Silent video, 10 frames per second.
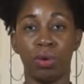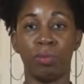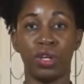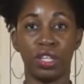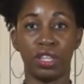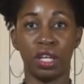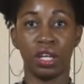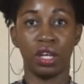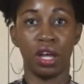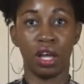with
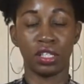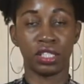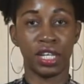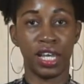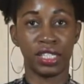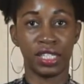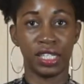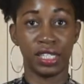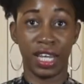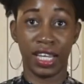slicing
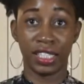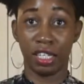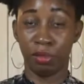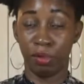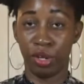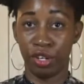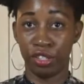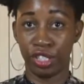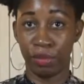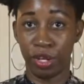and dicing and preparing your
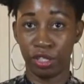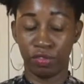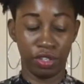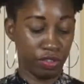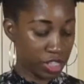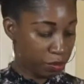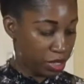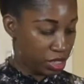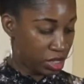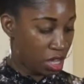tomatoes for your
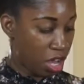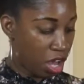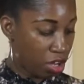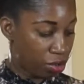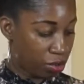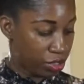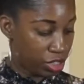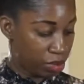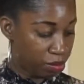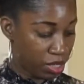recipes are going
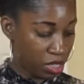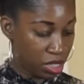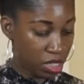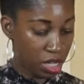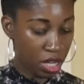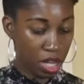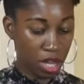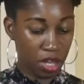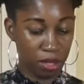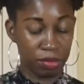to be
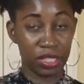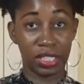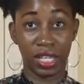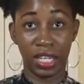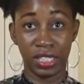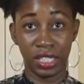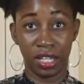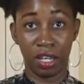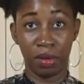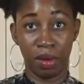slicing
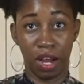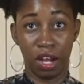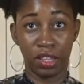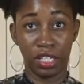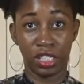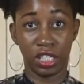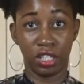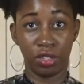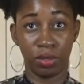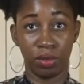up these
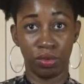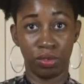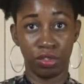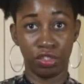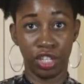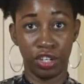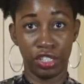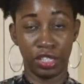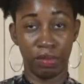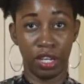little cherry
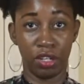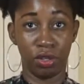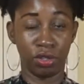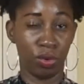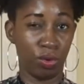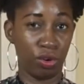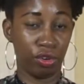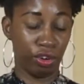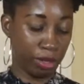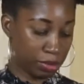tomatoes or
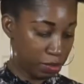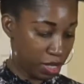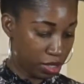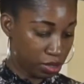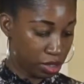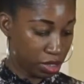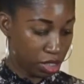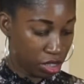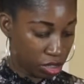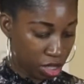grape tomatoes.
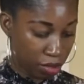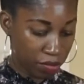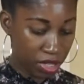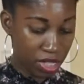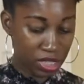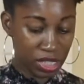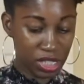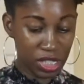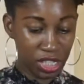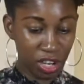So since
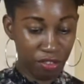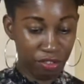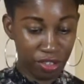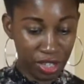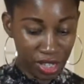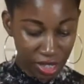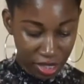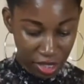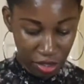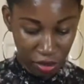these are really
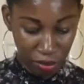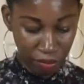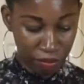little,